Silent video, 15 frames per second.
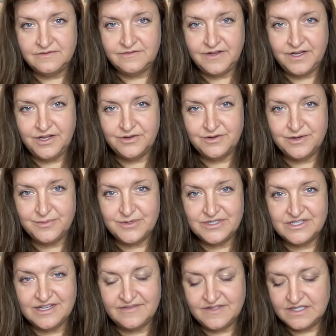video number
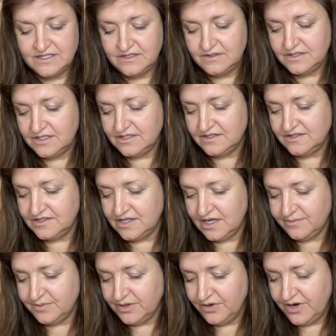7 is
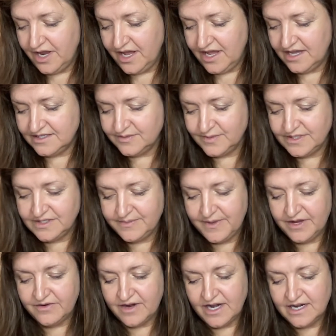uploading as we
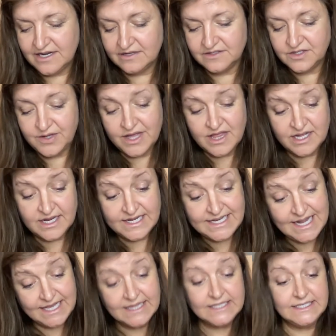speak right now. So I thought I'd
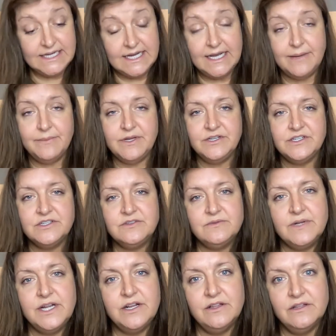take the time and just
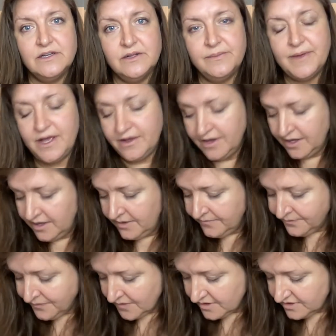read a little bit.
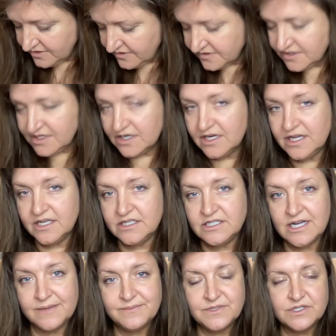And this is starting at
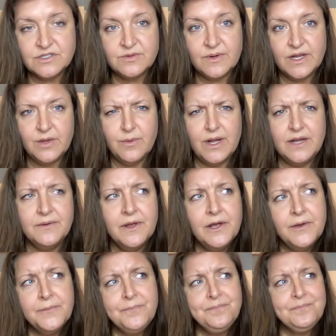chapter 21.
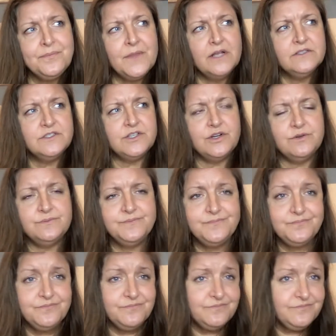So
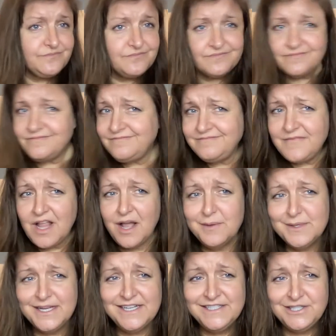I'm
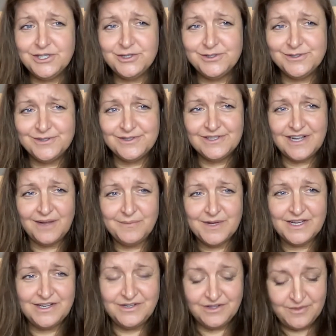gonna do
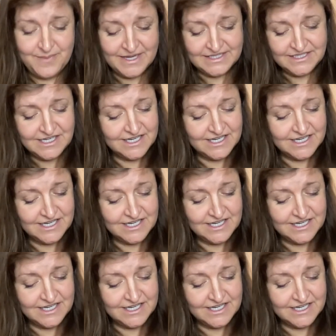the best